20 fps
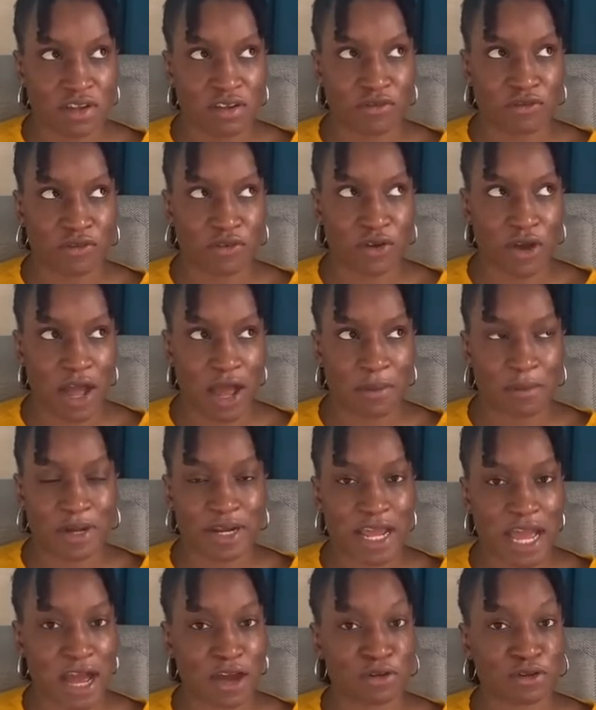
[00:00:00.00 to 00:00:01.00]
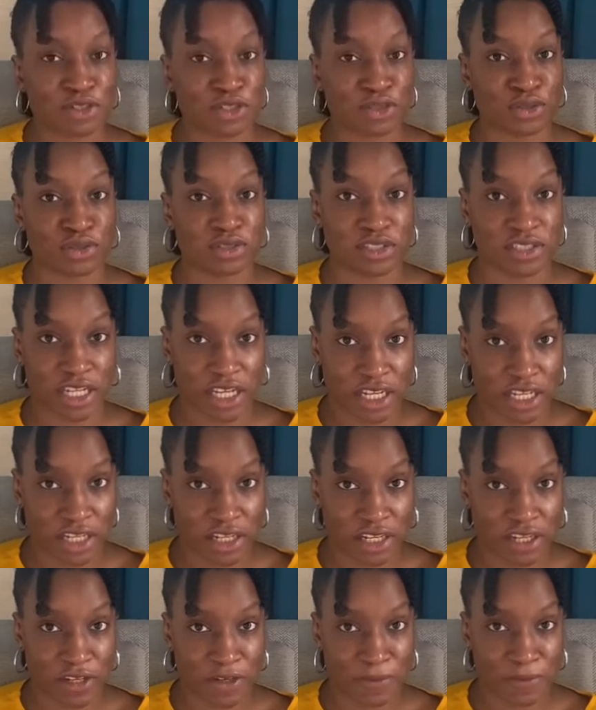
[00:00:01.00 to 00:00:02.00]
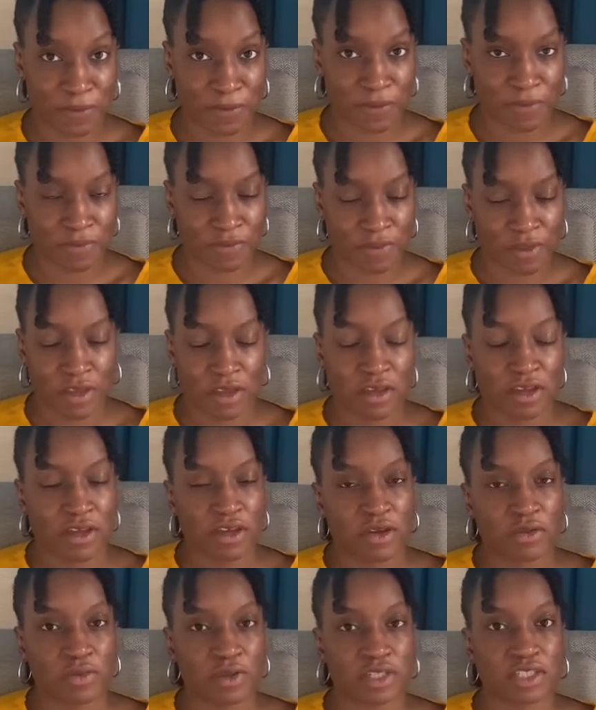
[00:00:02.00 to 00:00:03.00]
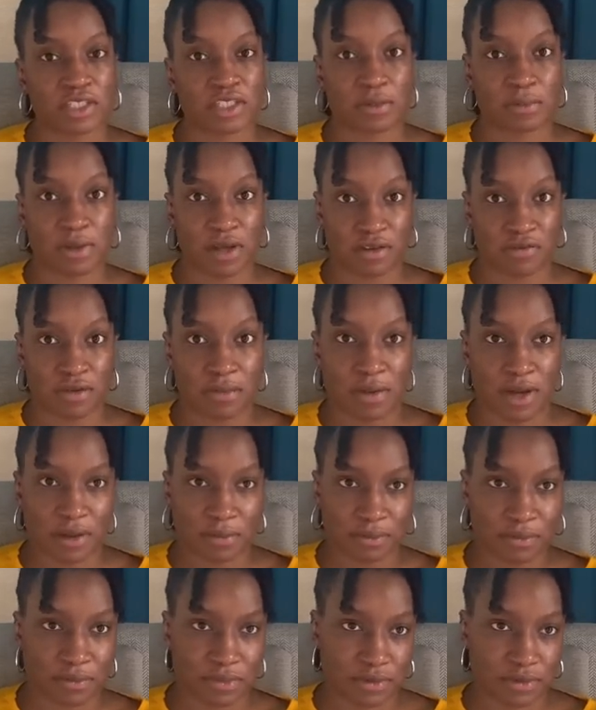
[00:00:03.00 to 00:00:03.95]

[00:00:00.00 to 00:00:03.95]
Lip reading: for how many hours you stay here, which is a bit of a bump.